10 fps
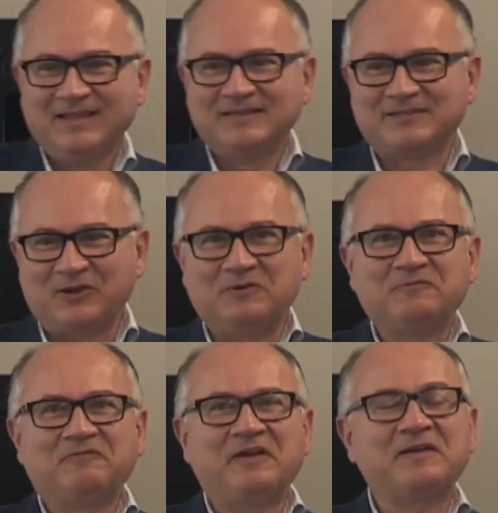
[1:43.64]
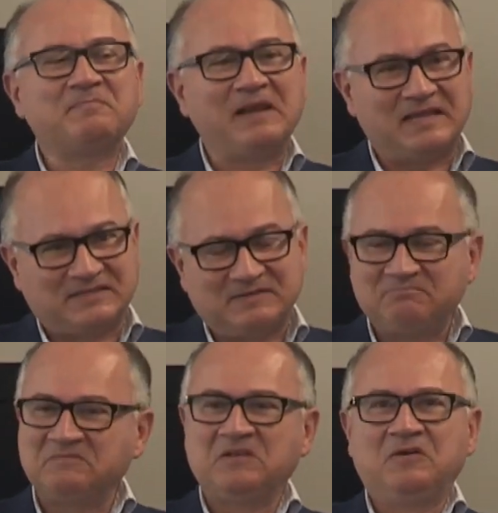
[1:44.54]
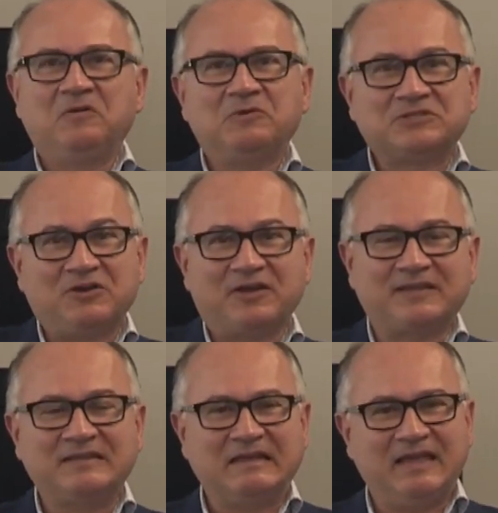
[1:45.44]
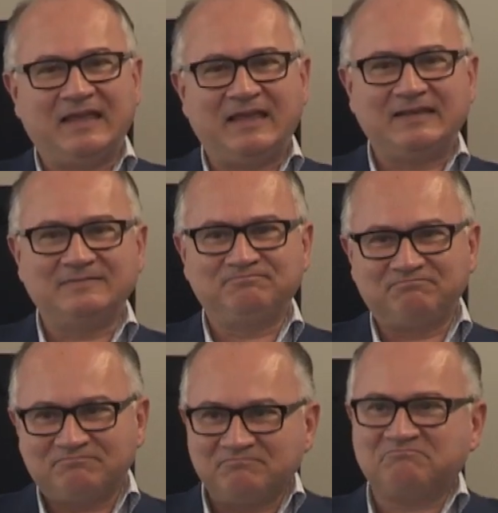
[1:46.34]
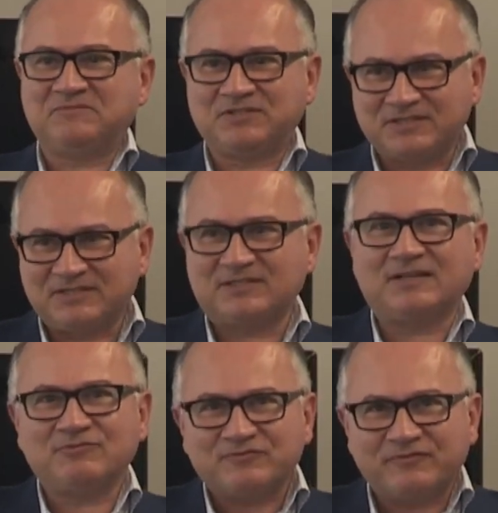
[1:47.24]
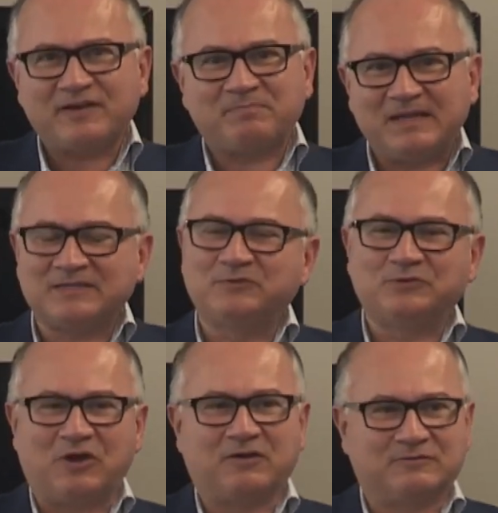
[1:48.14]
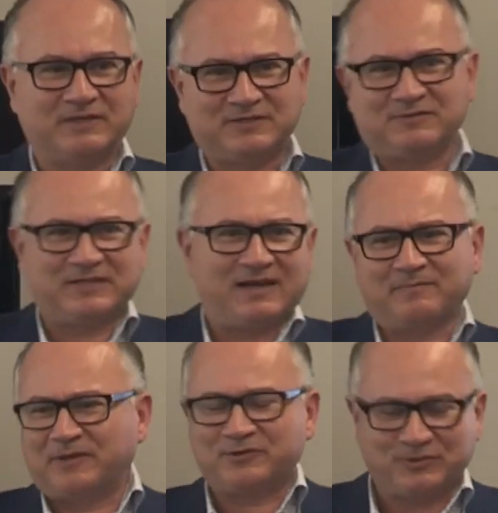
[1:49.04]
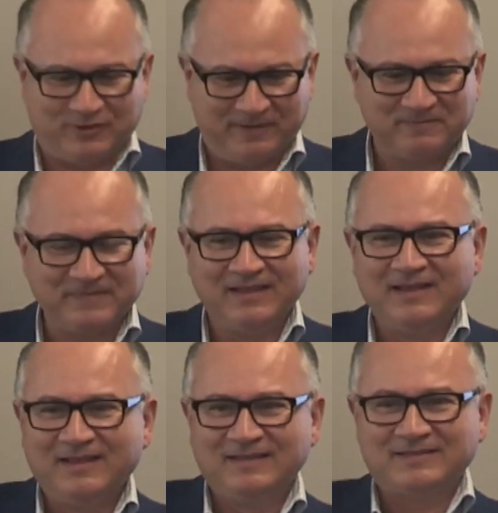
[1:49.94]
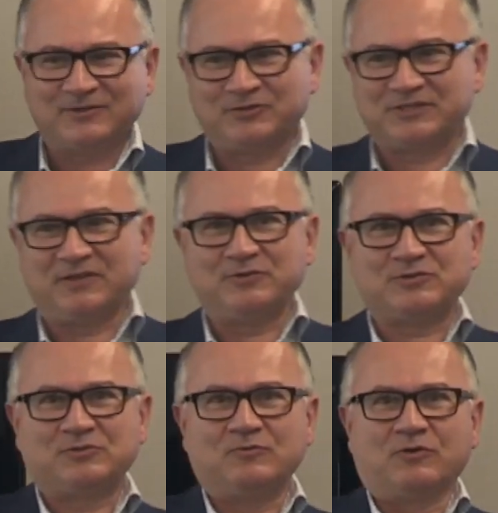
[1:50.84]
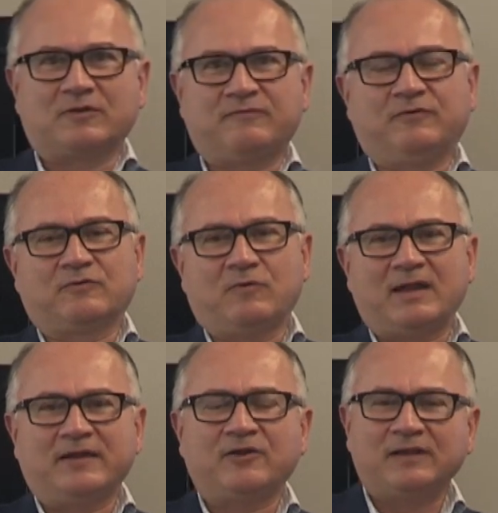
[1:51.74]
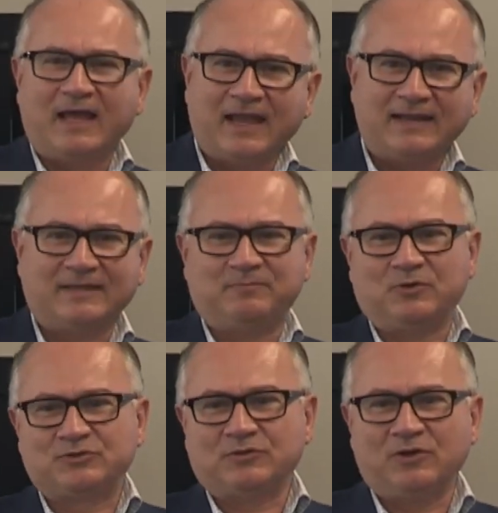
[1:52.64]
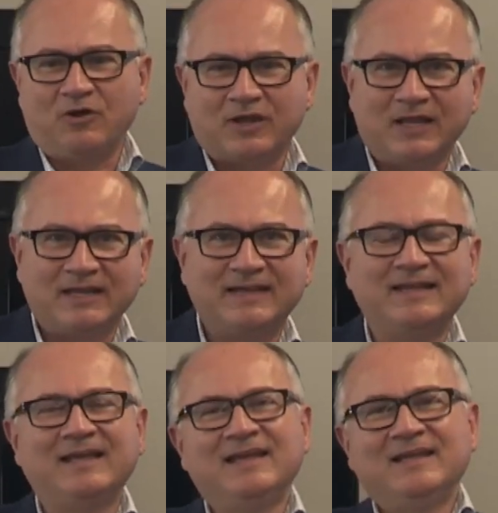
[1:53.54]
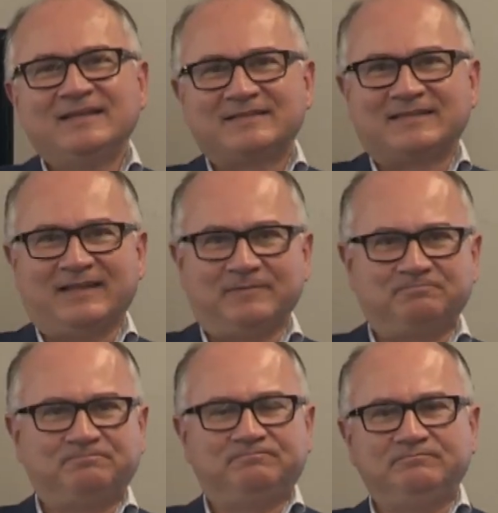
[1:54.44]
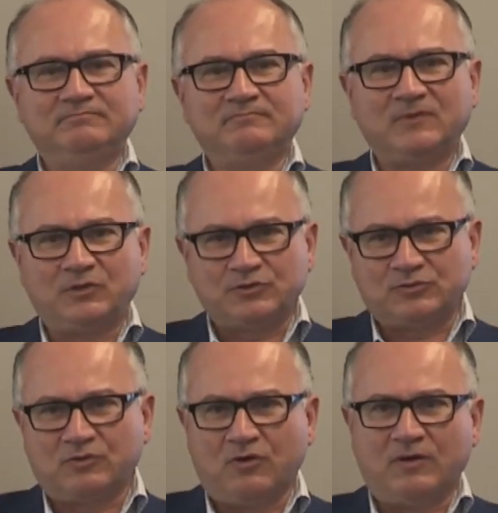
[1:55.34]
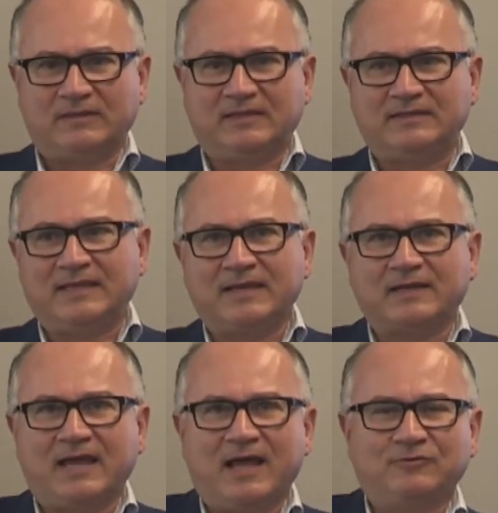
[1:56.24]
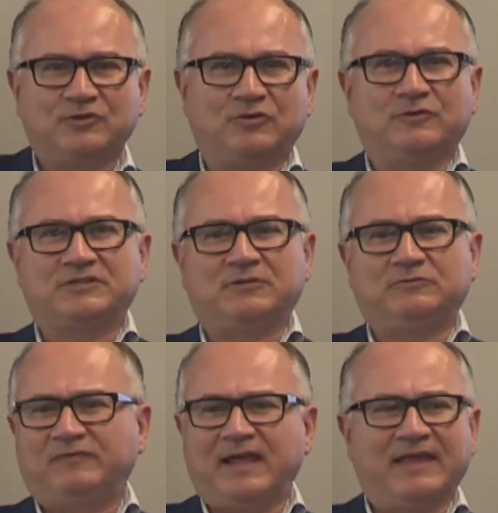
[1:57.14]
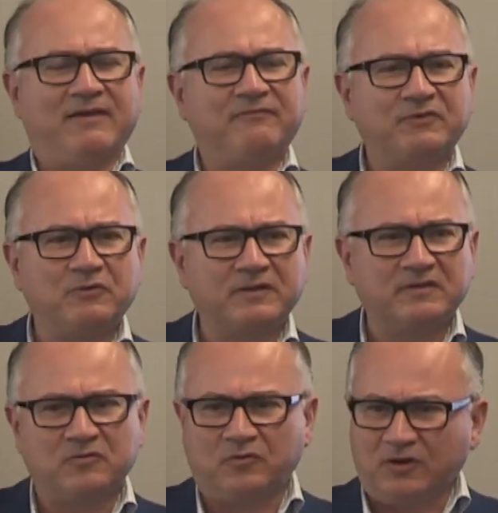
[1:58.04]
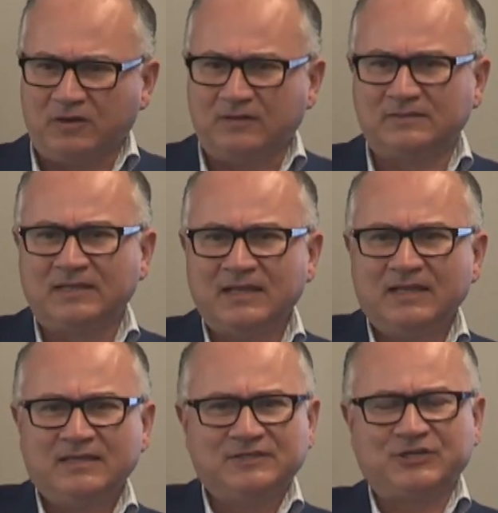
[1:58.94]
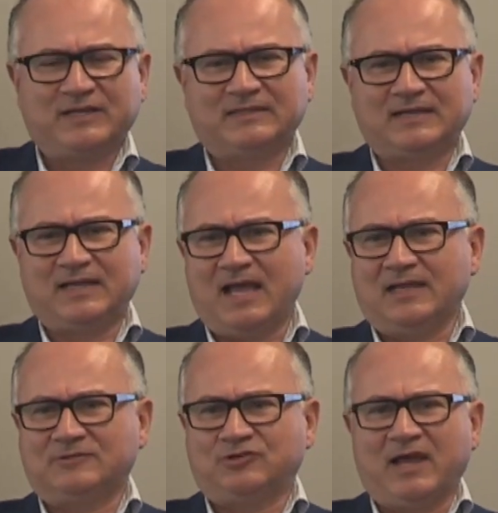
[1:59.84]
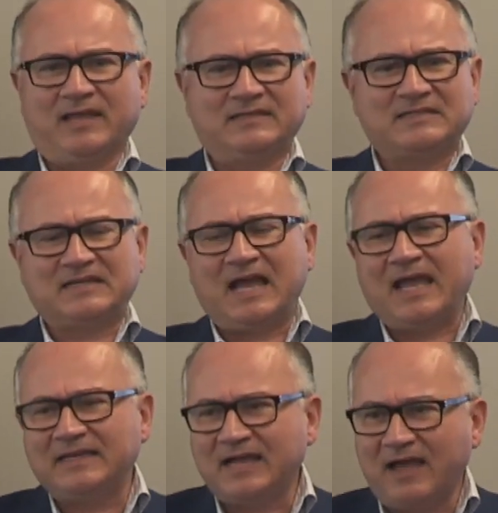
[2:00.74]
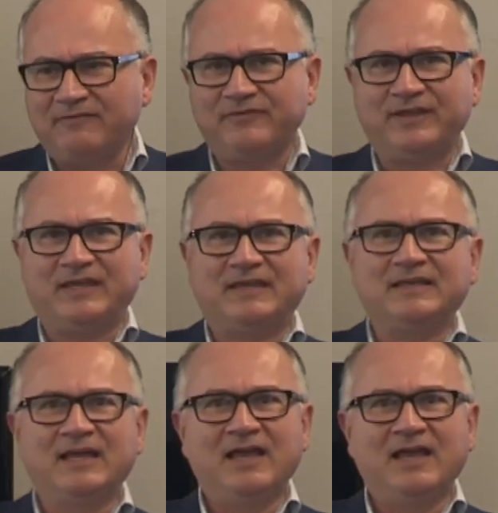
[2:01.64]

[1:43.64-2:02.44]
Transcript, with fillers: So, very pleasant. Was talking, and she was very pleasant to talk to, and she was telling me her story. So, she used to work for one airline at Boston Logan. She used to go at the ticket counter. She would fly everywhere in the world. She had tried skydiving,